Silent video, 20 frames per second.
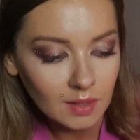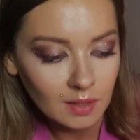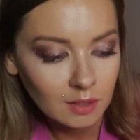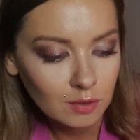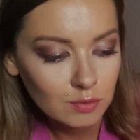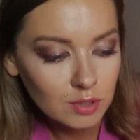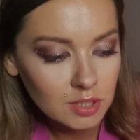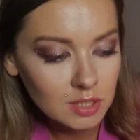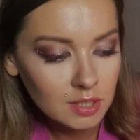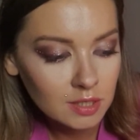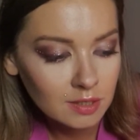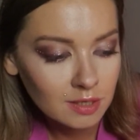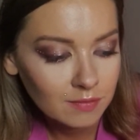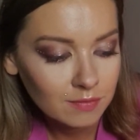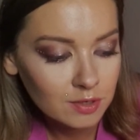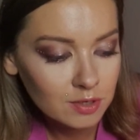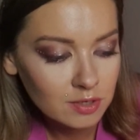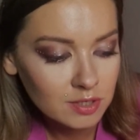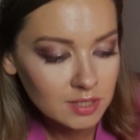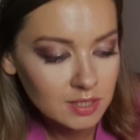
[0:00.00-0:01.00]
You need to
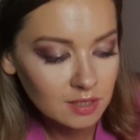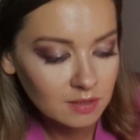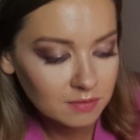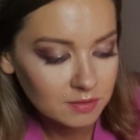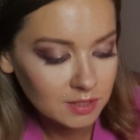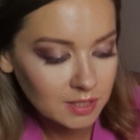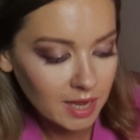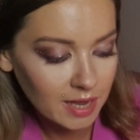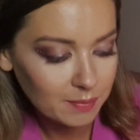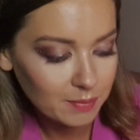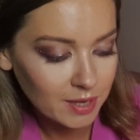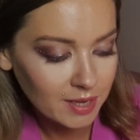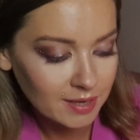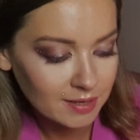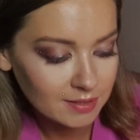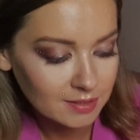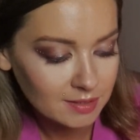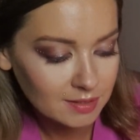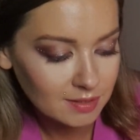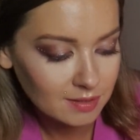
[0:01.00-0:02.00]
give yourself time
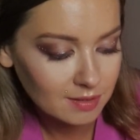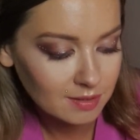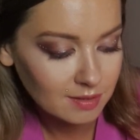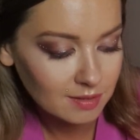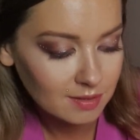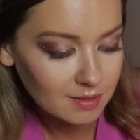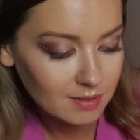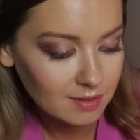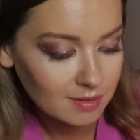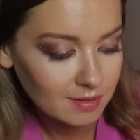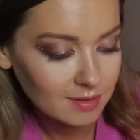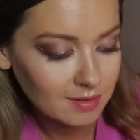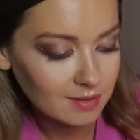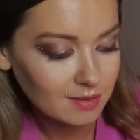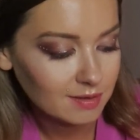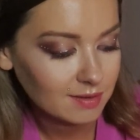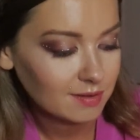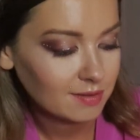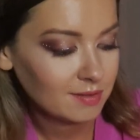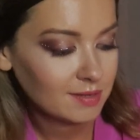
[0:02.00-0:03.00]
and
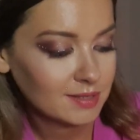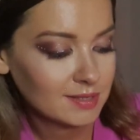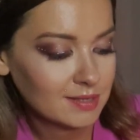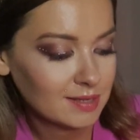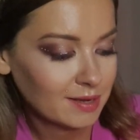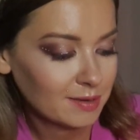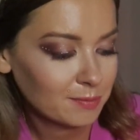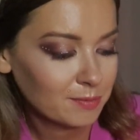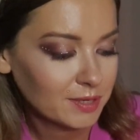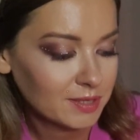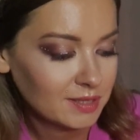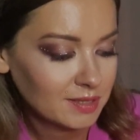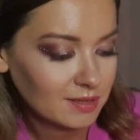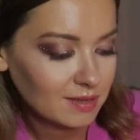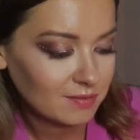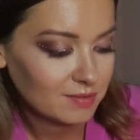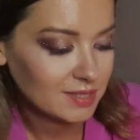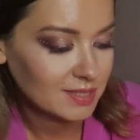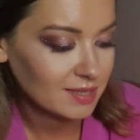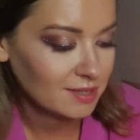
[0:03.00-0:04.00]
this, I really
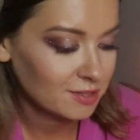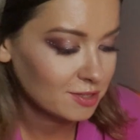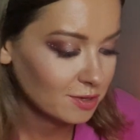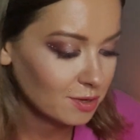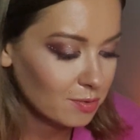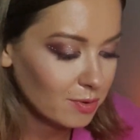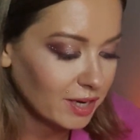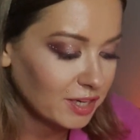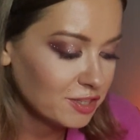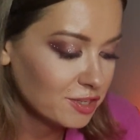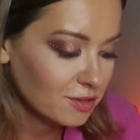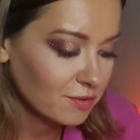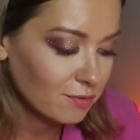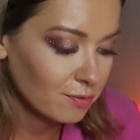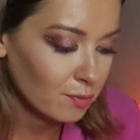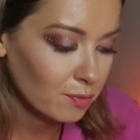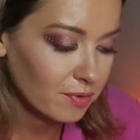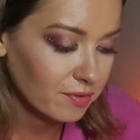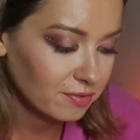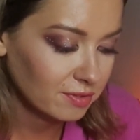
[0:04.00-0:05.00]
love this, integration
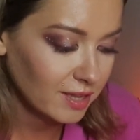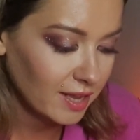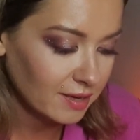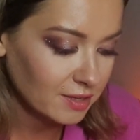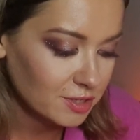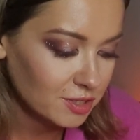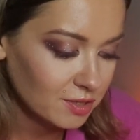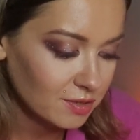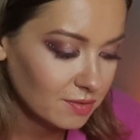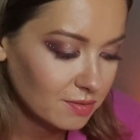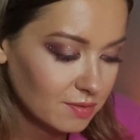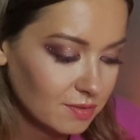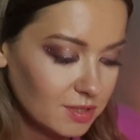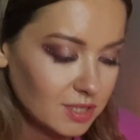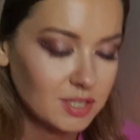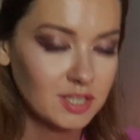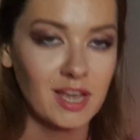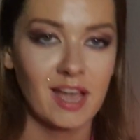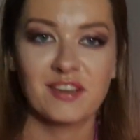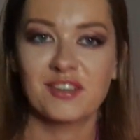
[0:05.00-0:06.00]
through reflection,
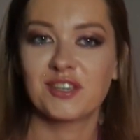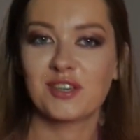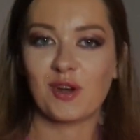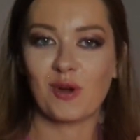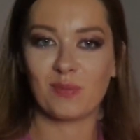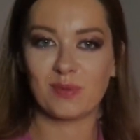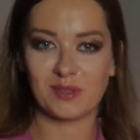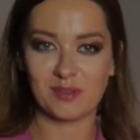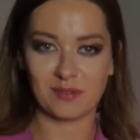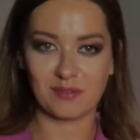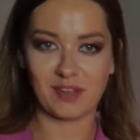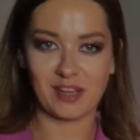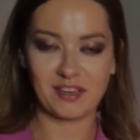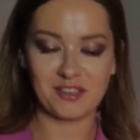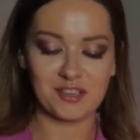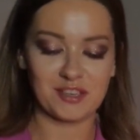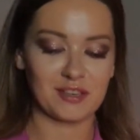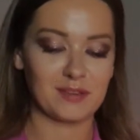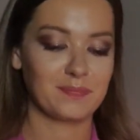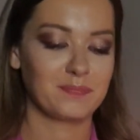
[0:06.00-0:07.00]
detached
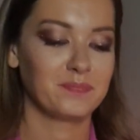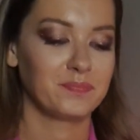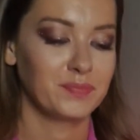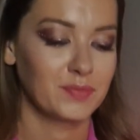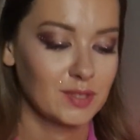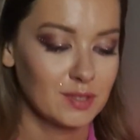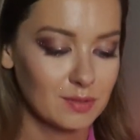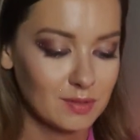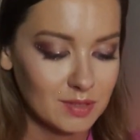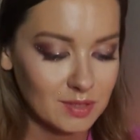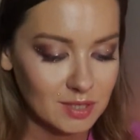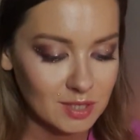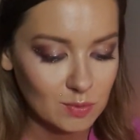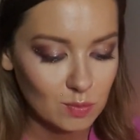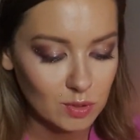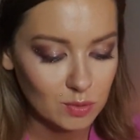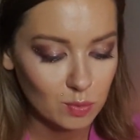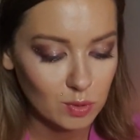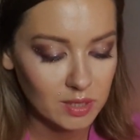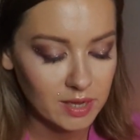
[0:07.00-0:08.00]
observation. So this
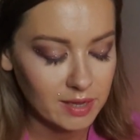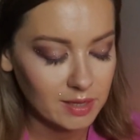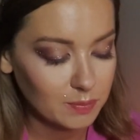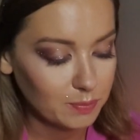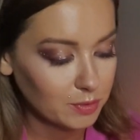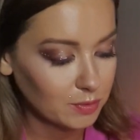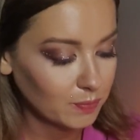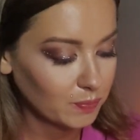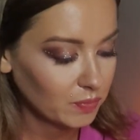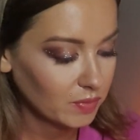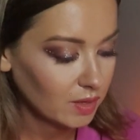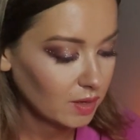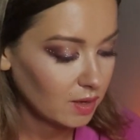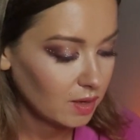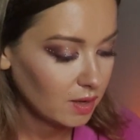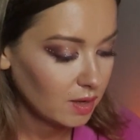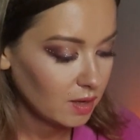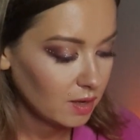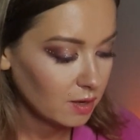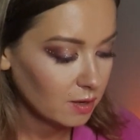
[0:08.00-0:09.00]
is what will help you.
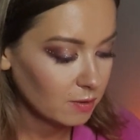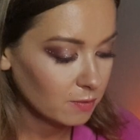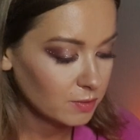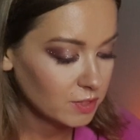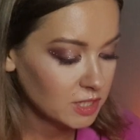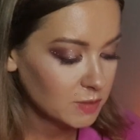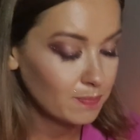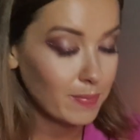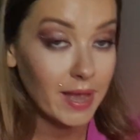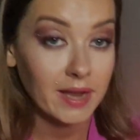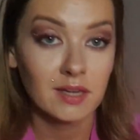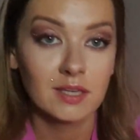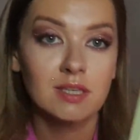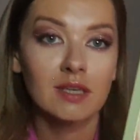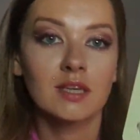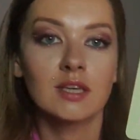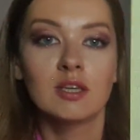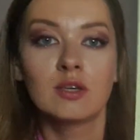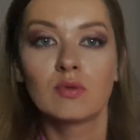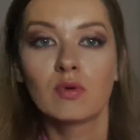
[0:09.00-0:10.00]

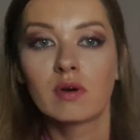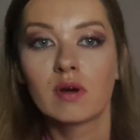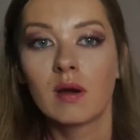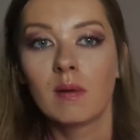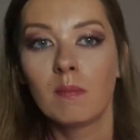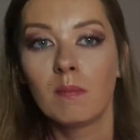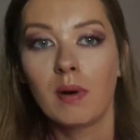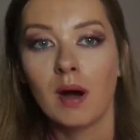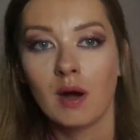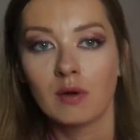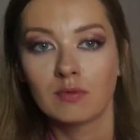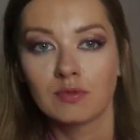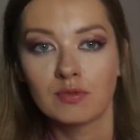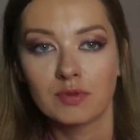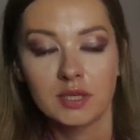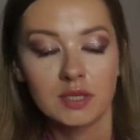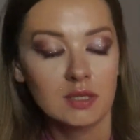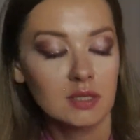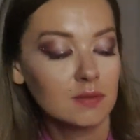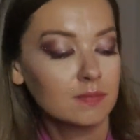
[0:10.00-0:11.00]
Respect your
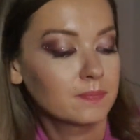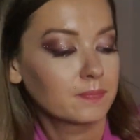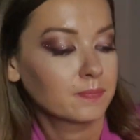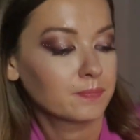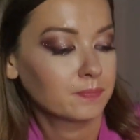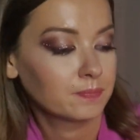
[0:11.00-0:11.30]
boundaries.